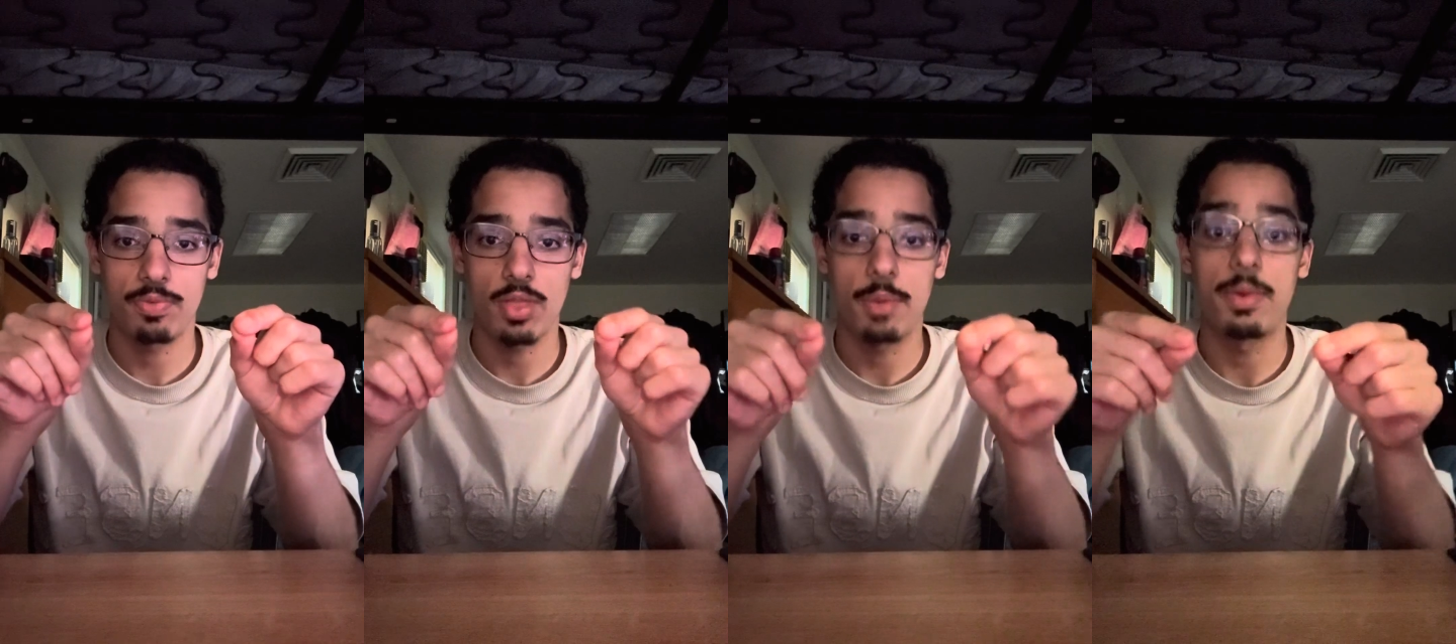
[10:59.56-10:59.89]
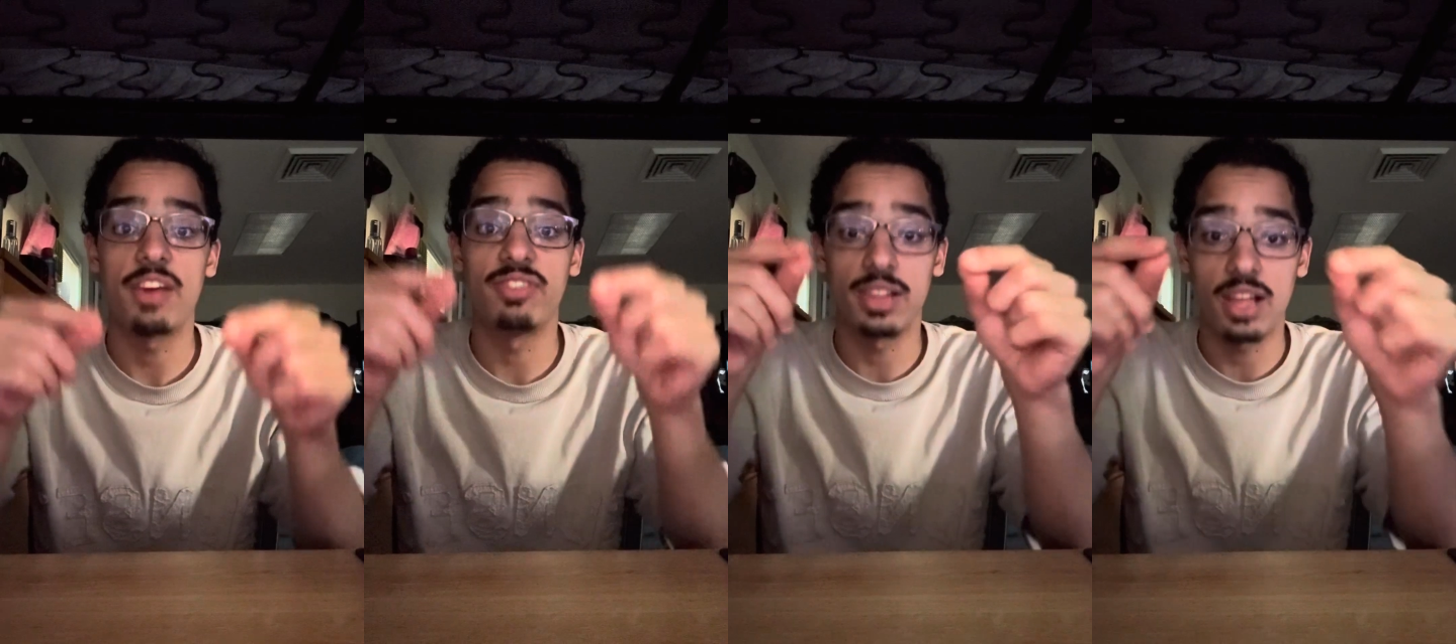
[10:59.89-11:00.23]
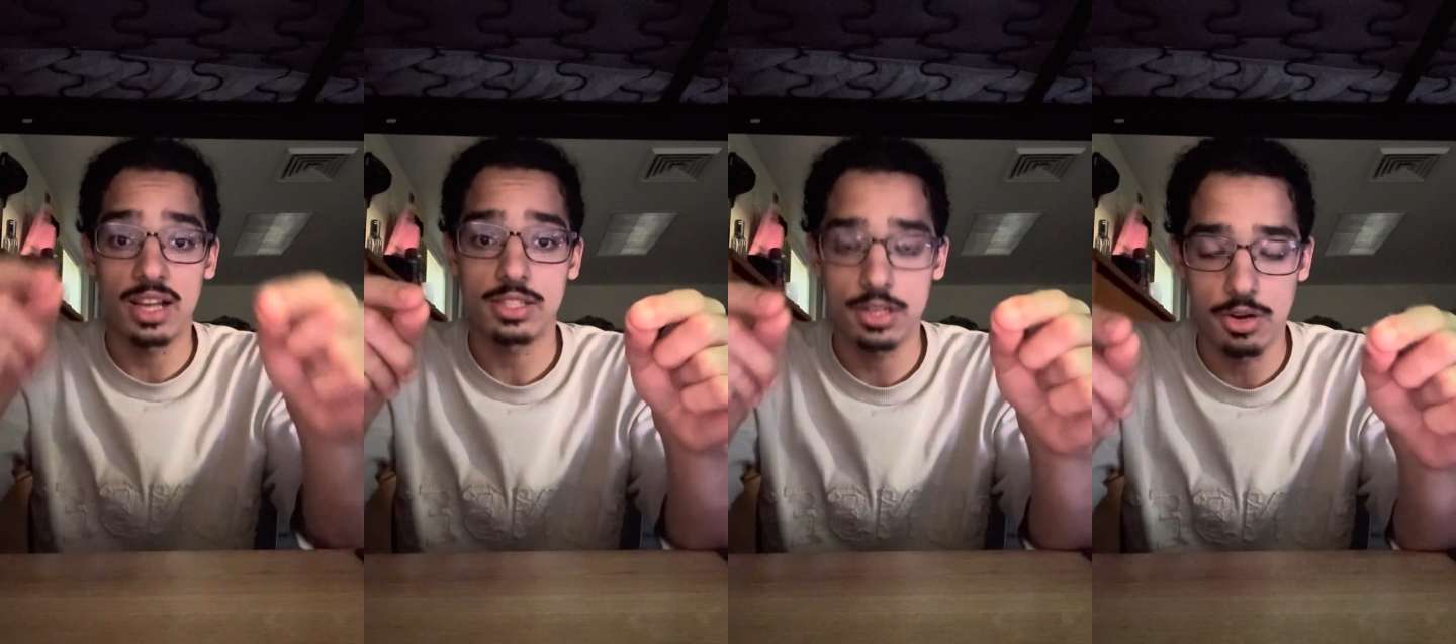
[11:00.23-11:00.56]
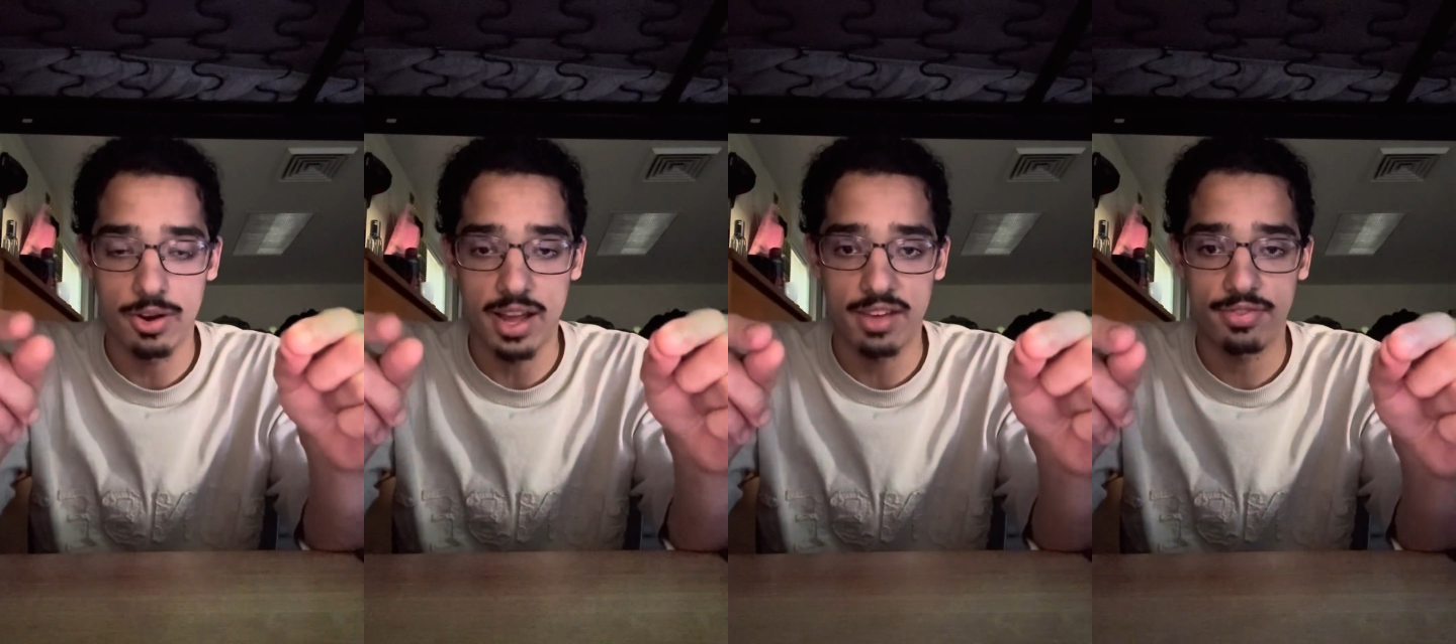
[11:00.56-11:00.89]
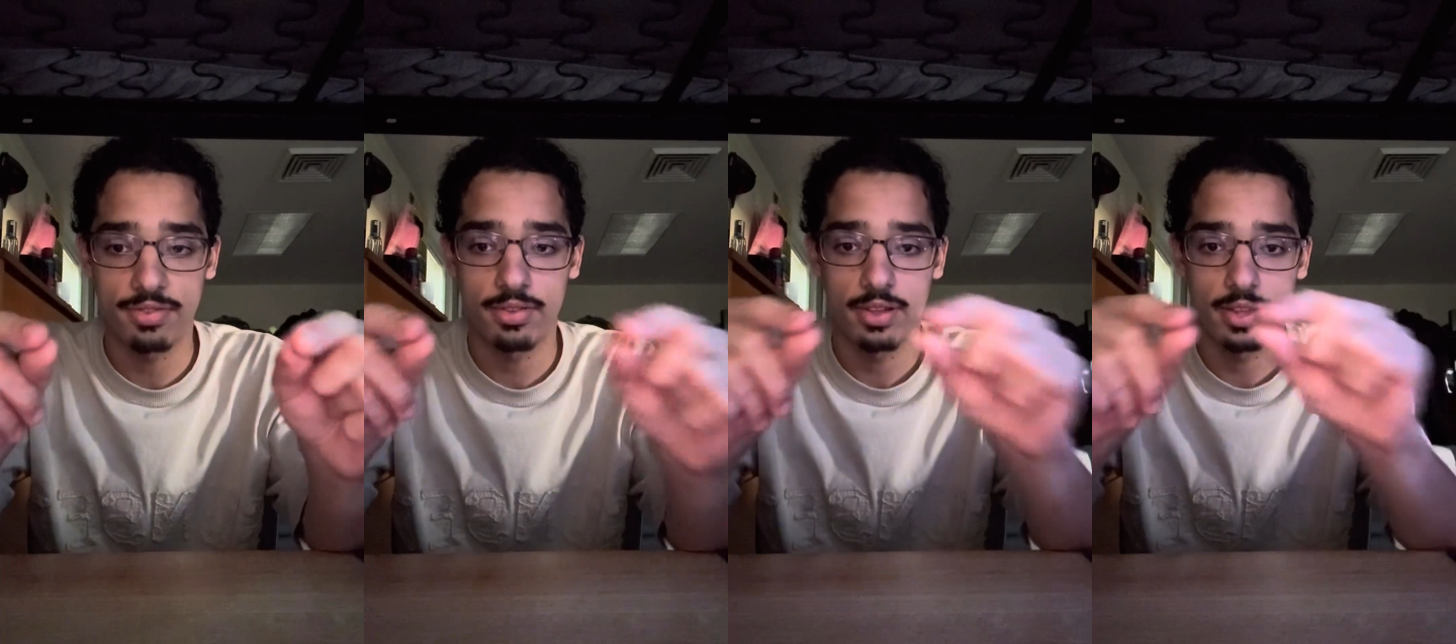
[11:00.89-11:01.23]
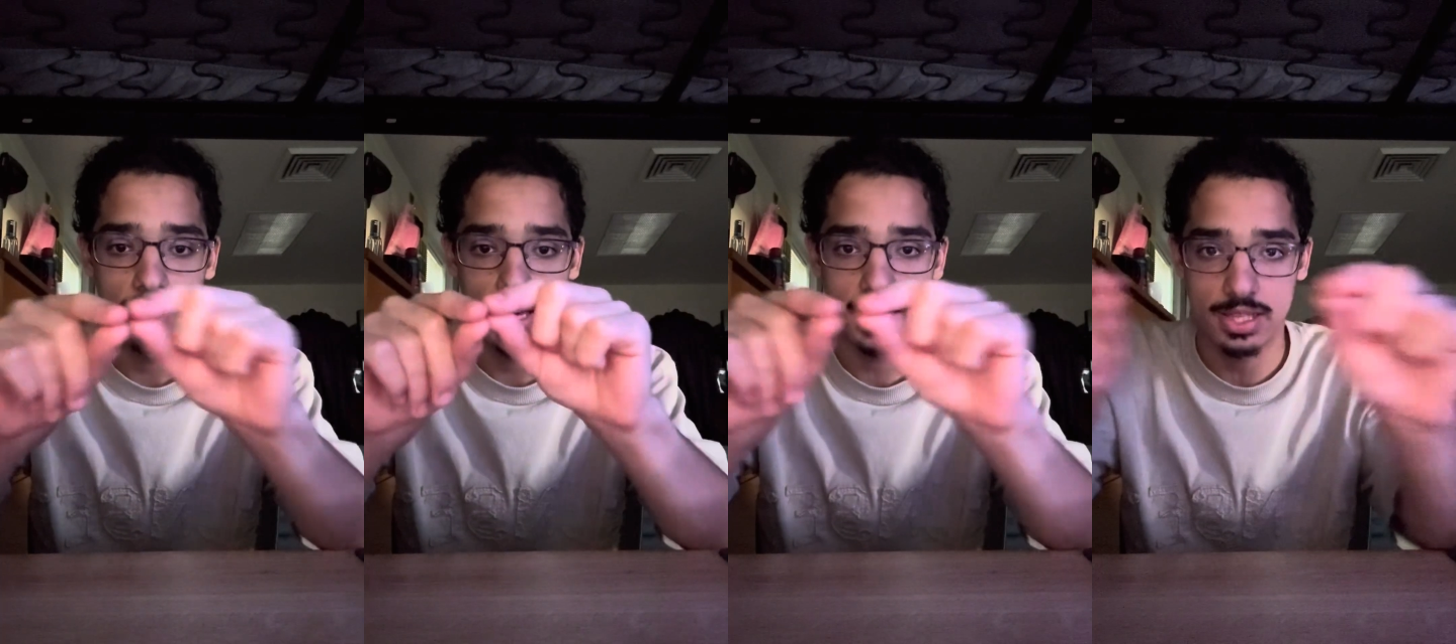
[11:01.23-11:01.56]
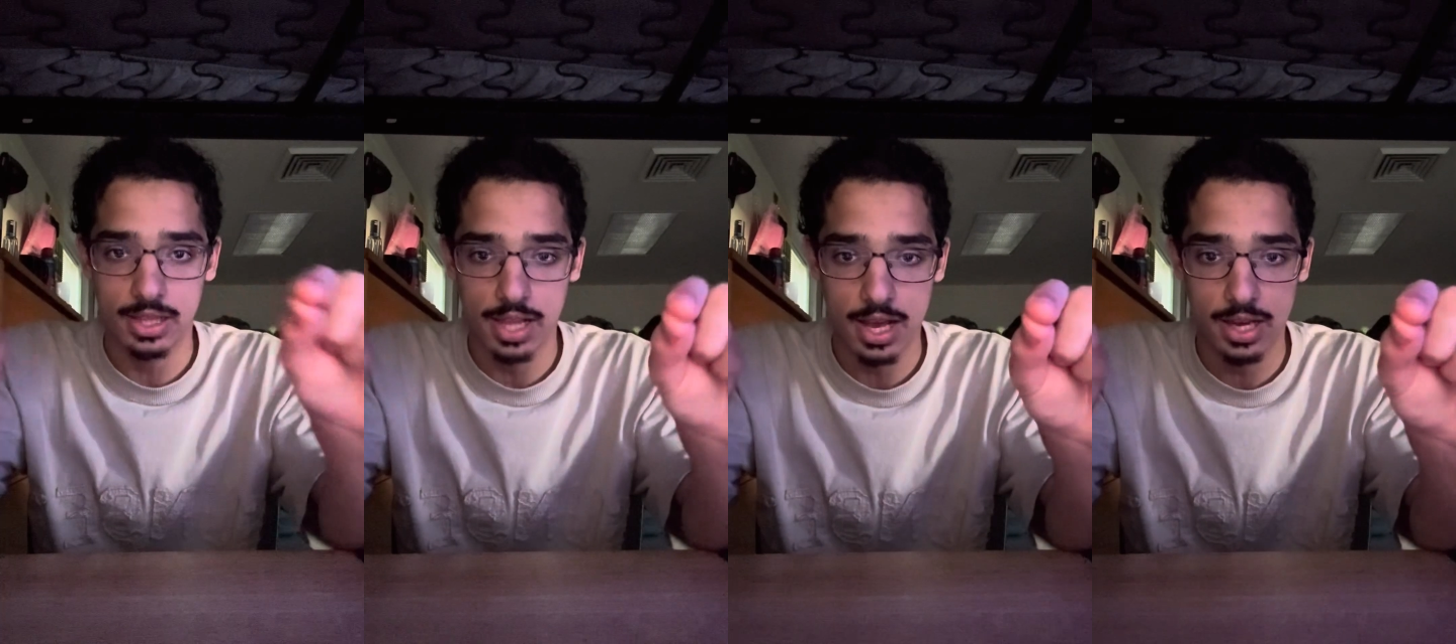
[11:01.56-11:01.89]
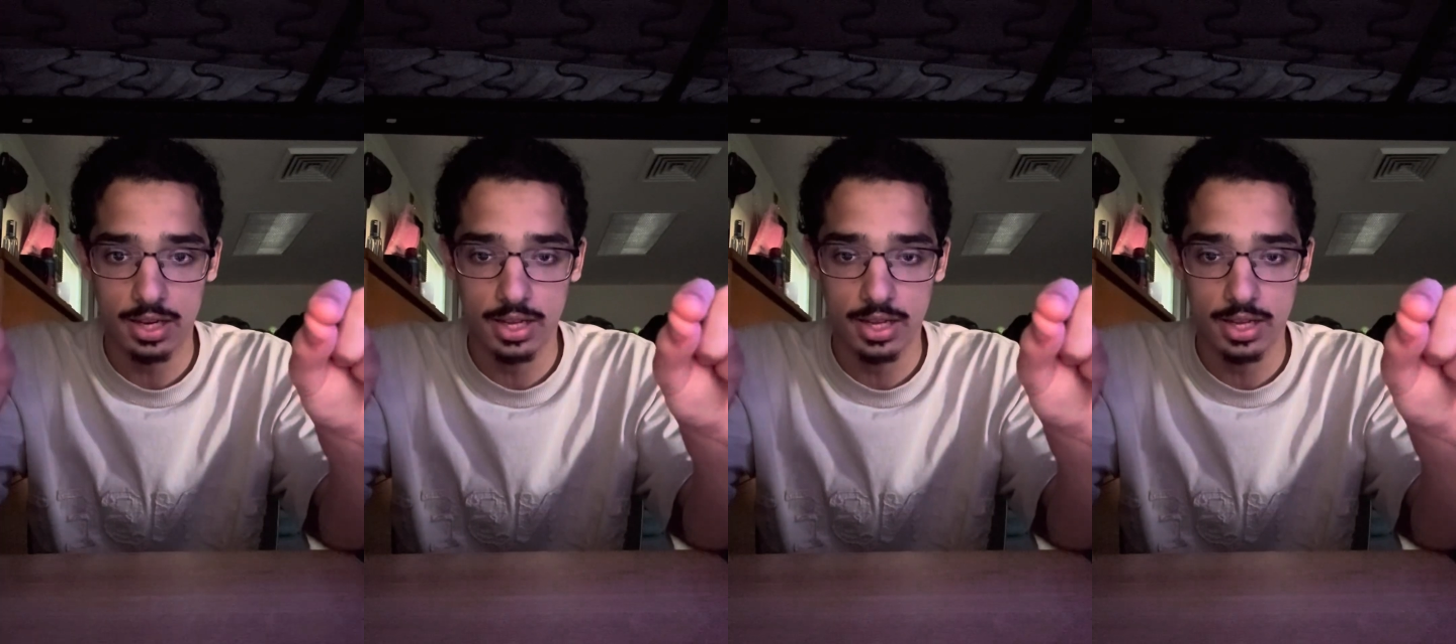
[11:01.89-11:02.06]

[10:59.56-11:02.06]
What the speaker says: velocity graph, its line